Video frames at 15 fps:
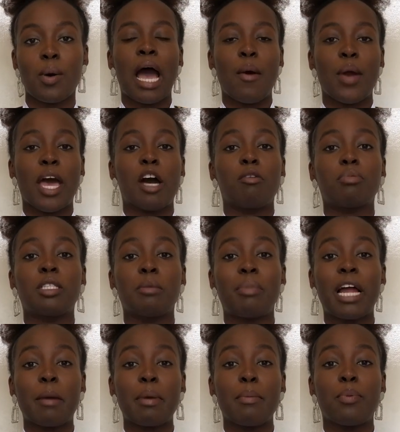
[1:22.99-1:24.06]
how it helps the
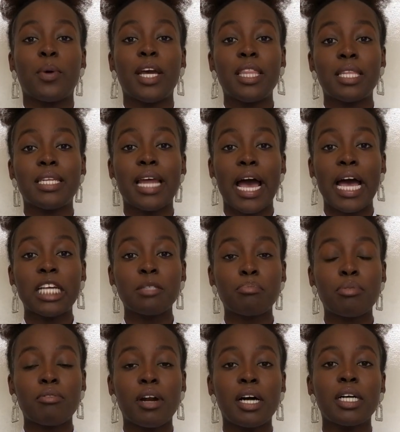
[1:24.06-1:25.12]
black people in the
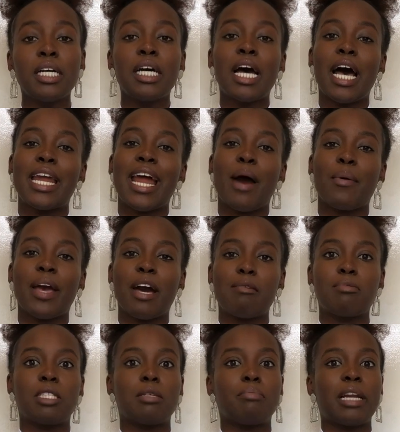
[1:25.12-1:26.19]
diaspora and how it
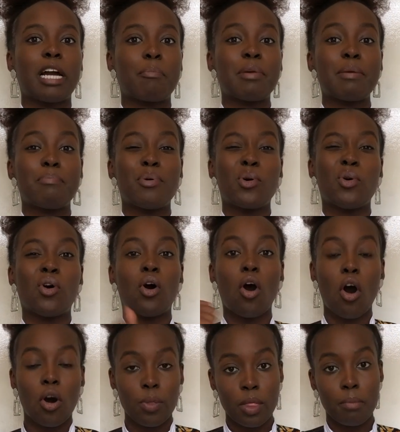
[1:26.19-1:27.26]
helps the black people
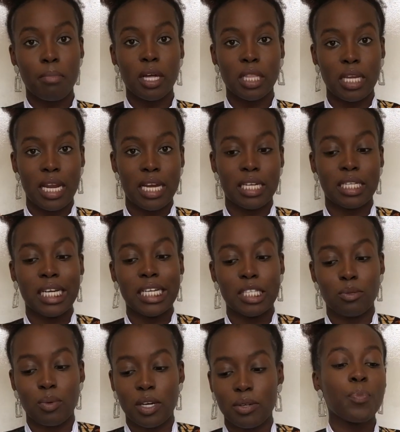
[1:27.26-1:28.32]
on the motherland as
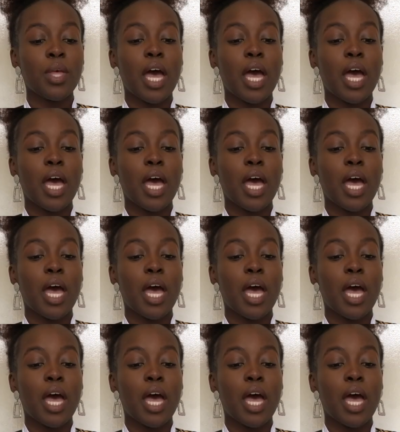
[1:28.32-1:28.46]
well.